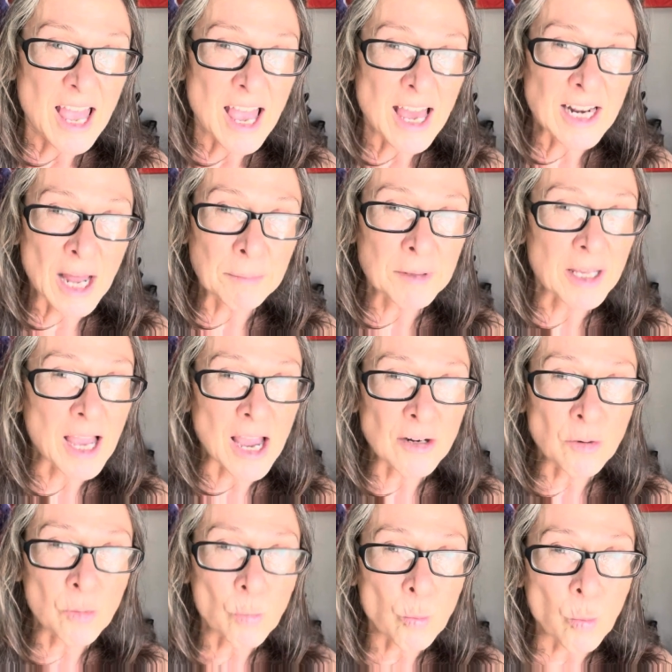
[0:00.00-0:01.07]
And I'm like, I
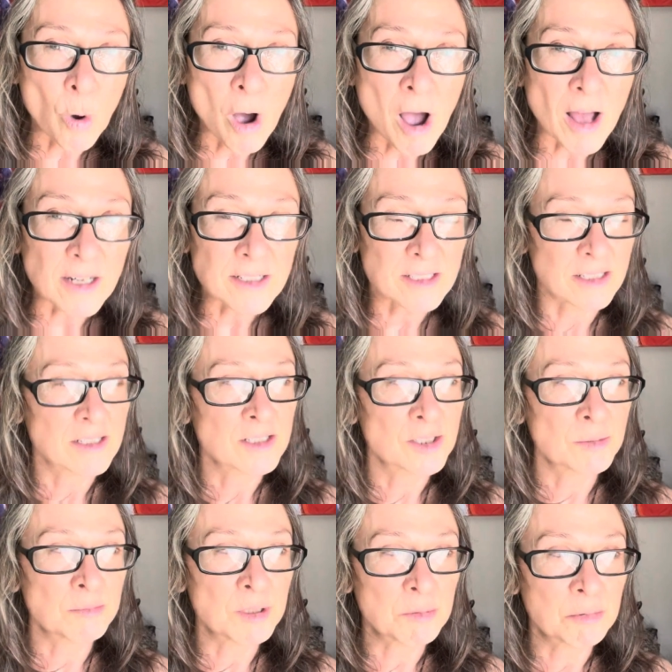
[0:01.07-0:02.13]
don't want
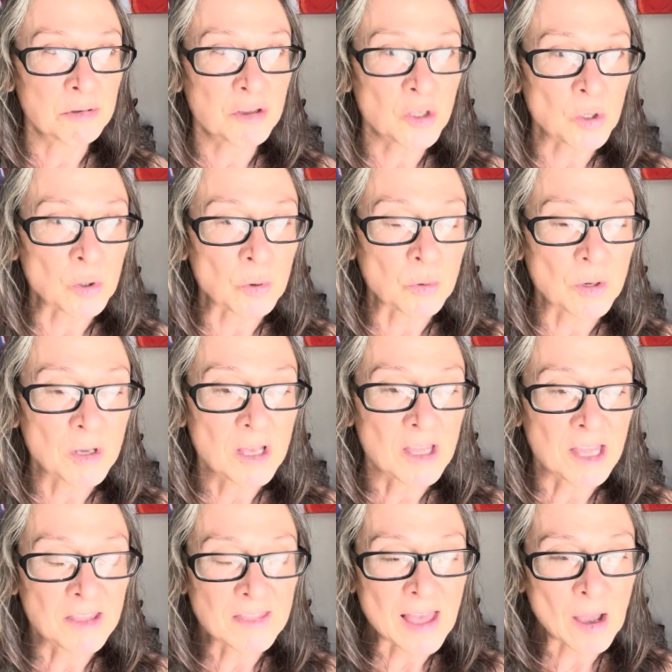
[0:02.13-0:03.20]
to be with you
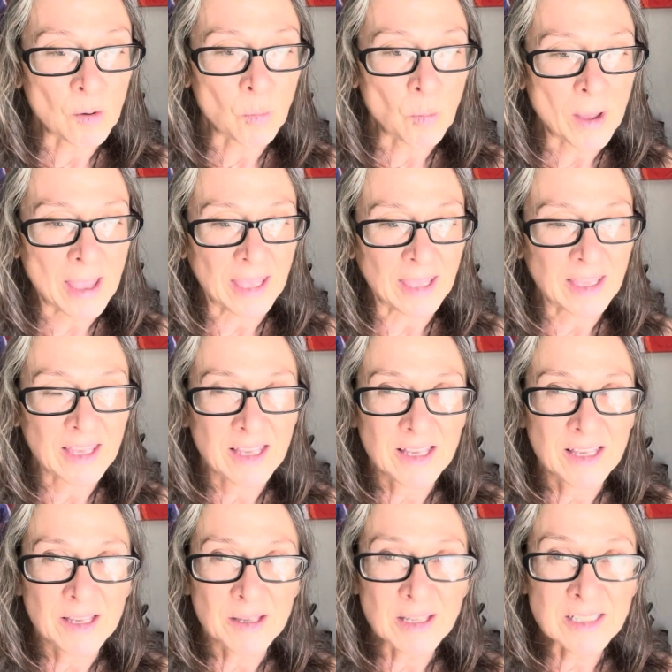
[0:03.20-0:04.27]
in that way.
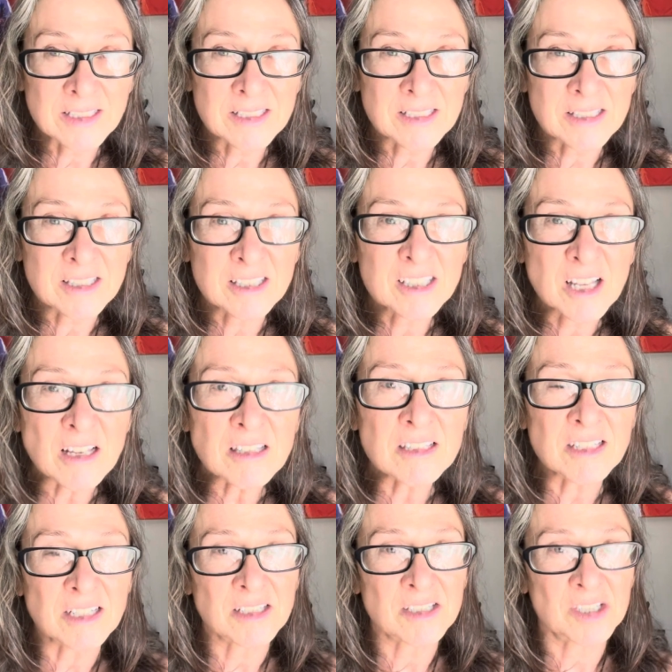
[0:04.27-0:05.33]
It's
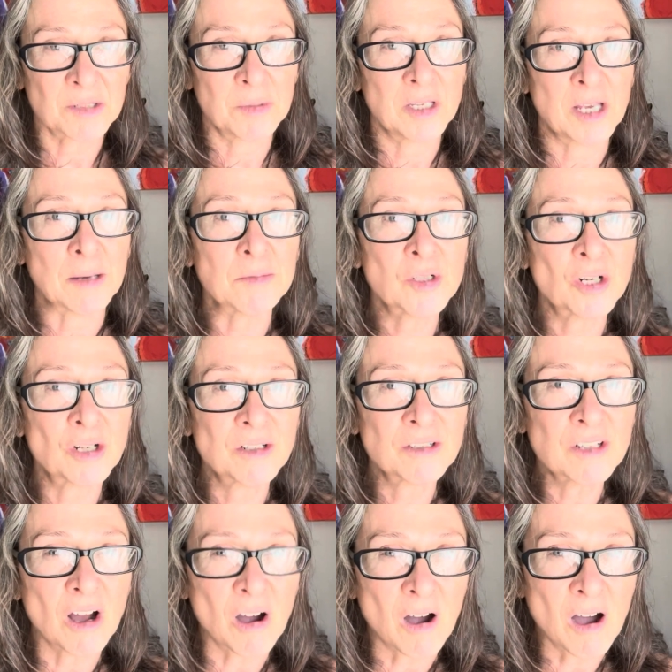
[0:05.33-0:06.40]
disgusting to me. I'm
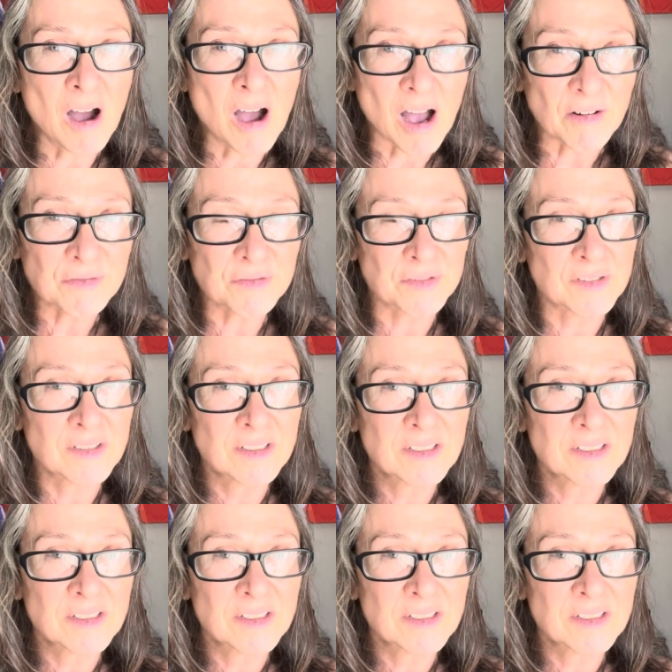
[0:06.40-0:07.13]
turned off.